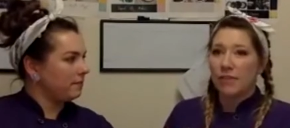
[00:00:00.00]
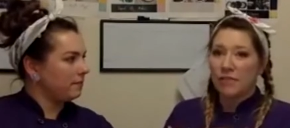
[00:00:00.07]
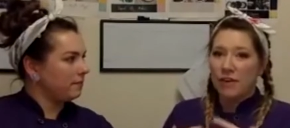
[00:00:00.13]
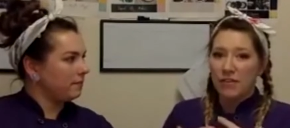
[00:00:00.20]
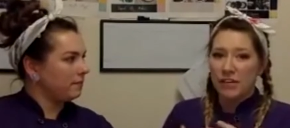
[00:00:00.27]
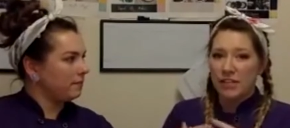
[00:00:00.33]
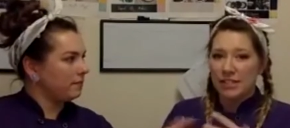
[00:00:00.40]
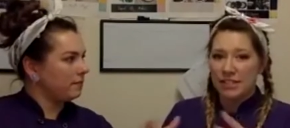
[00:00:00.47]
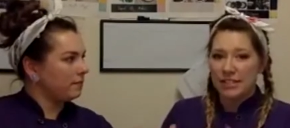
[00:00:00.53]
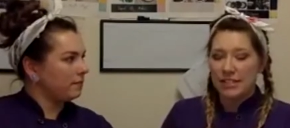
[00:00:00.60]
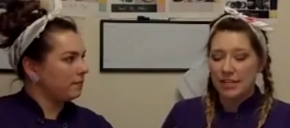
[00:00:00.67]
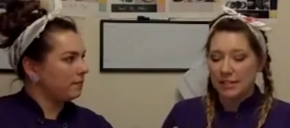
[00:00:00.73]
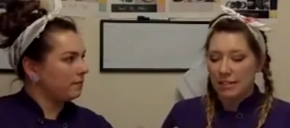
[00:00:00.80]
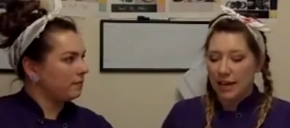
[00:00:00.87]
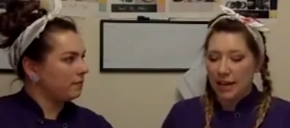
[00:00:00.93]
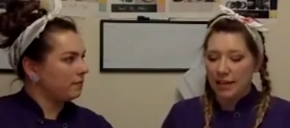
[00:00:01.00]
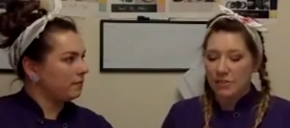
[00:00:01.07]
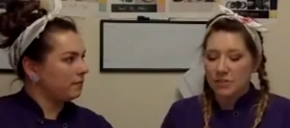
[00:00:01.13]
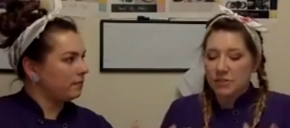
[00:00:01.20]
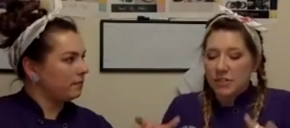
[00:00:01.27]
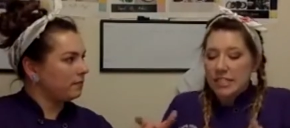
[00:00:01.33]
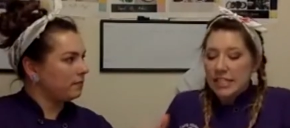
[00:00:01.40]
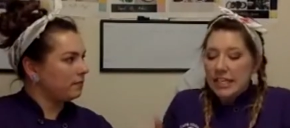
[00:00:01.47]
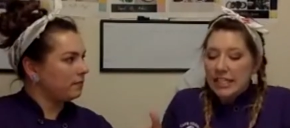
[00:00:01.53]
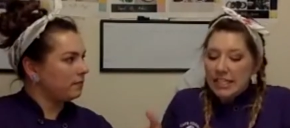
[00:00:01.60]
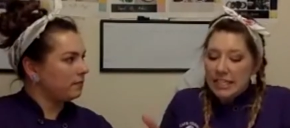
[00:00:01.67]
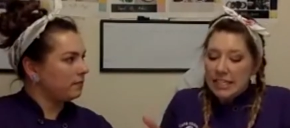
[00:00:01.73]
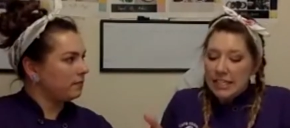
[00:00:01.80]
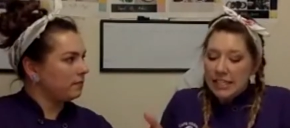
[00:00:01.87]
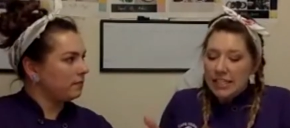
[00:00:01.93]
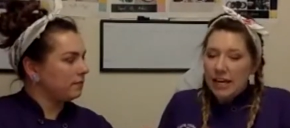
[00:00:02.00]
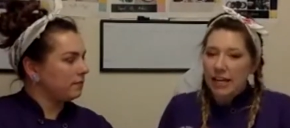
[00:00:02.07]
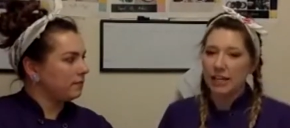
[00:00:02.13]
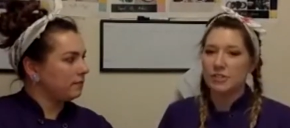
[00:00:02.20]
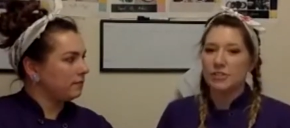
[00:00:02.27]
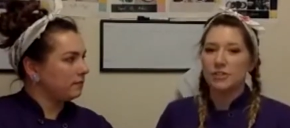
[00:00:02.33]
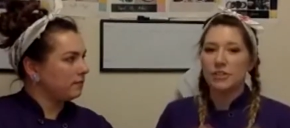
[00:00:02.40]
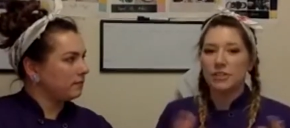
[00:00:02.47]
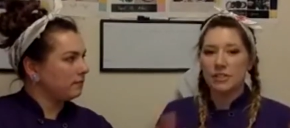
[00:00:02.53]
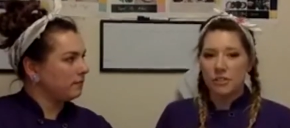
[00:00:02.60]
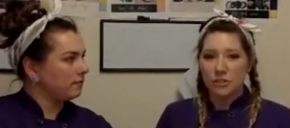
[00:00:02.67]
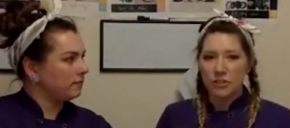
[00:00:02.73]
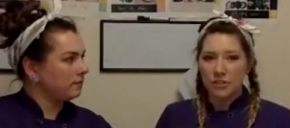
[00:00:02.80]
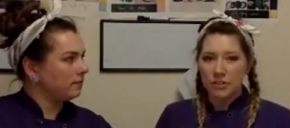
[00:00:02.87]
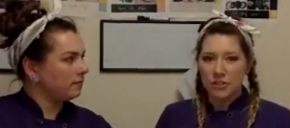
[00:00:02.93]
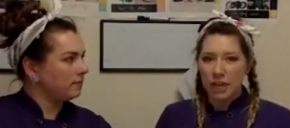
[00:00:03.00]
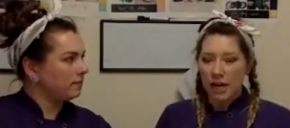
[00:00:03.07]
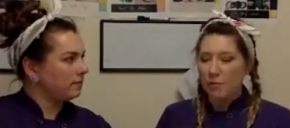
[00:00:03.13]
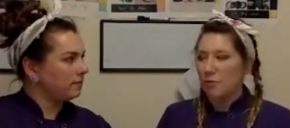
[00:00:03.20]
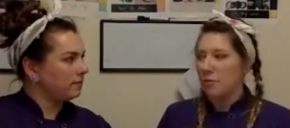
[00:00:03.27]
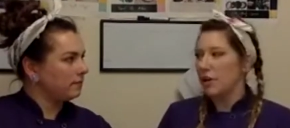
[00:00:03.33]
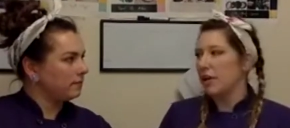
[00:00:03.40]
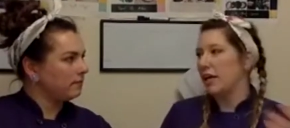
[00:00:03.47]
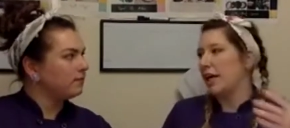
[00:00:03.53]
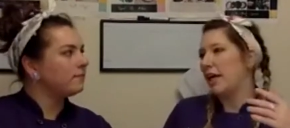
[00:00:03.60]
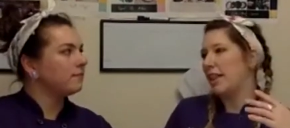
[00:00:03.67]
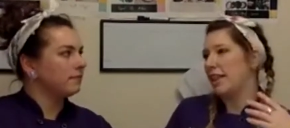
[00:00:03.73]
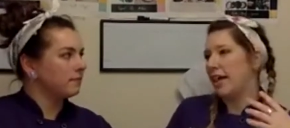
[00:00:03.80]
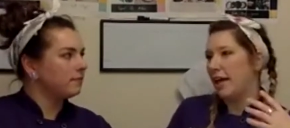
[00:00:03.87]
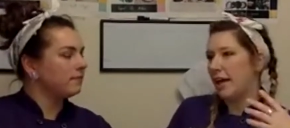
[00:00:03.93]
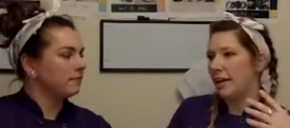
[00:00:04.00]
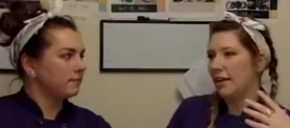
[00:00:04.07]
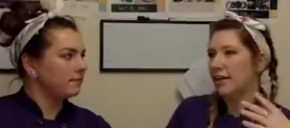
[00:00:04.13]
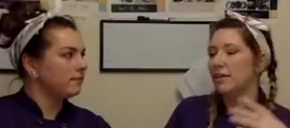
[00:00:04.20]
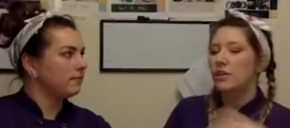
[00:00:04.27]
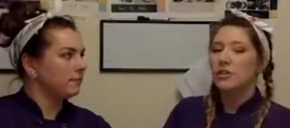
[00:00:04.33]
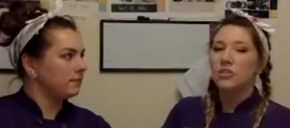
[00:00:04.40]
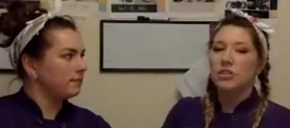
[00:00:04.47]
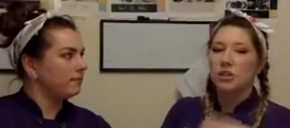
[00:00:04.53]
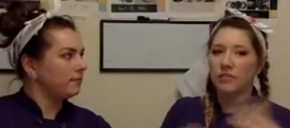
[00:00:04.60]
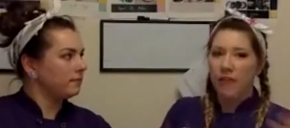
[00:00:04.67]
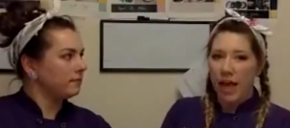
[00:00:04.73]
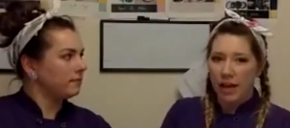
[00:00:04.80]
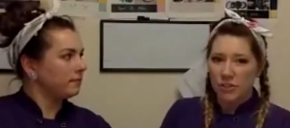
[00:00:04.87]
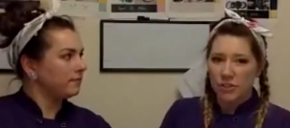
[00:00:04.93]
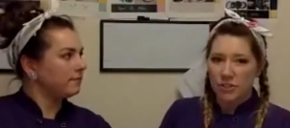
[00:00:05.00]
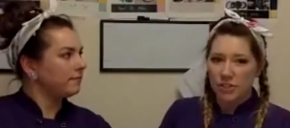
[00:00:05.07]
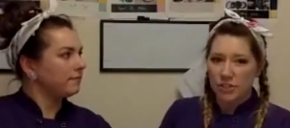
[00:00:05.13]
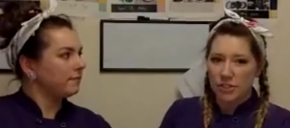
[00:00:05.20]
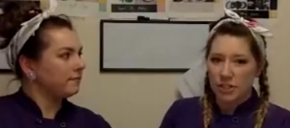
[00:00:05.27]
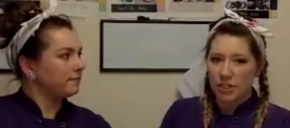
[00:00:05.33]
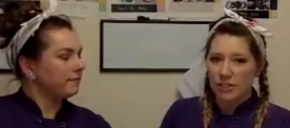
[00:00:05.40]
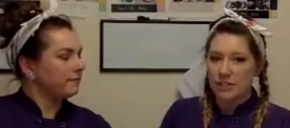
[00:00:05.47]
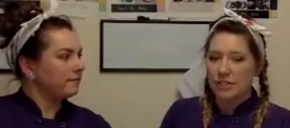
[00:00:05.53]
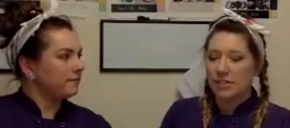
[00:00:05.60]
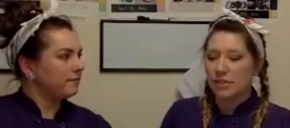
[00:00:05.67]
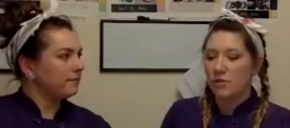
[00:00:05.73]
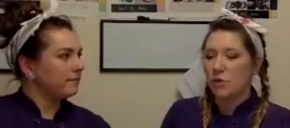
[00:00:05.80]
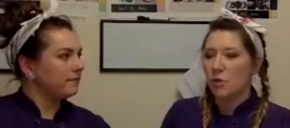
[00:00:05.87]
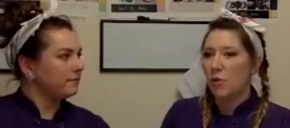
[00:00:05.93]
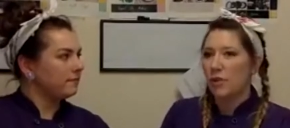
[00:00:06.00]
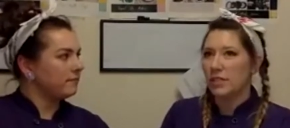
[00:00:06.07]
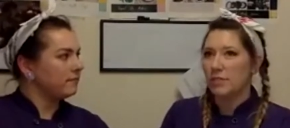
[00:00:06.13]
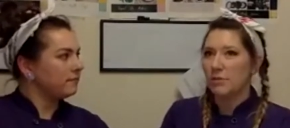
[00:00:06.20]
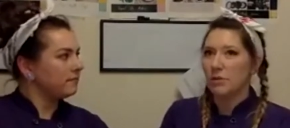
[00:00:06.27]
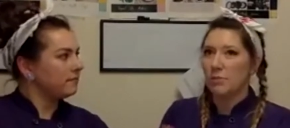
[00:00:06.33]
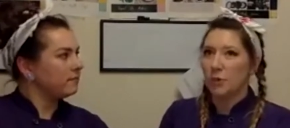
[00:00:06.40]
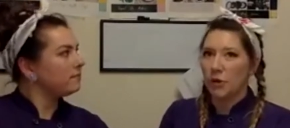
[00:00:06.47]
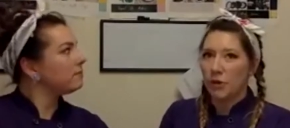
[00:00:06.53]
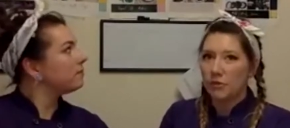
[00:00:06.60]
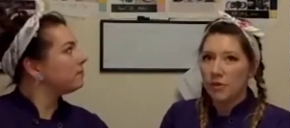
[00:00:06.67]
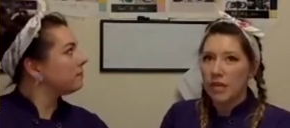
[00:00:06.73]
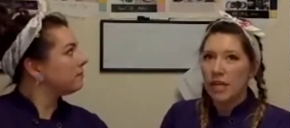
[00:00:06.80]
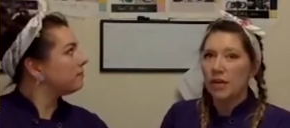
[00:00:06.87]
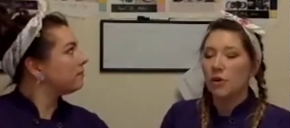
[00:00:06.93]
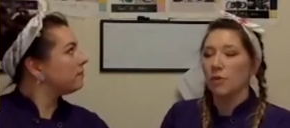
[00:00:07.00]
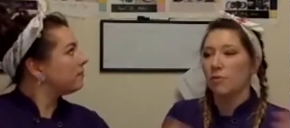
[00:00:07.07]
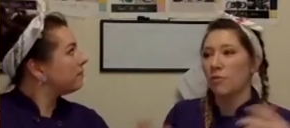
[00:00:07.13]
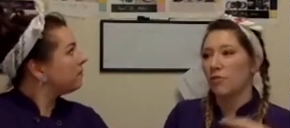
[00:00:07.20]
Speaker 1: favorite is a six eight, so it's like a teeny tiny, so you can still do your ceremony and then serve extra desserts if you want something more unique or more